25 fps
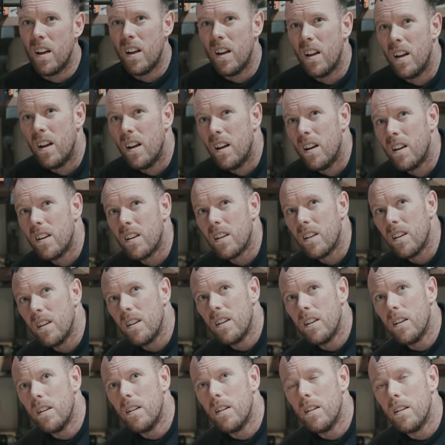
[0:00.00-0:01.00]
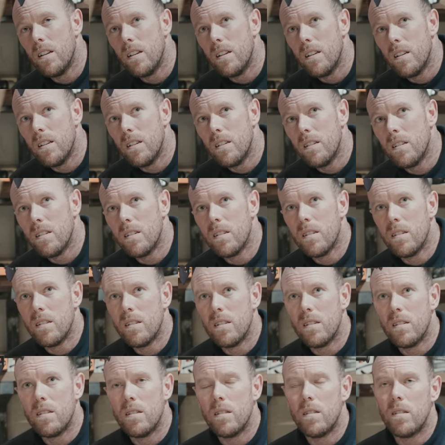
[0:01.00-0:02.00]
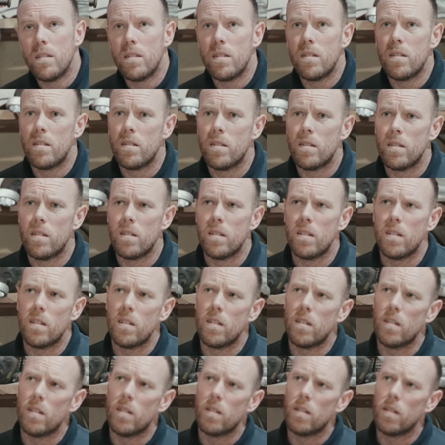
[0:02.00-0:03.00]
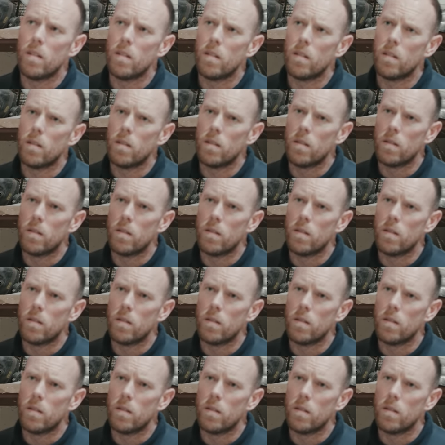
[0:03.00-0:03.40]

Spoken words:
Nothing is said.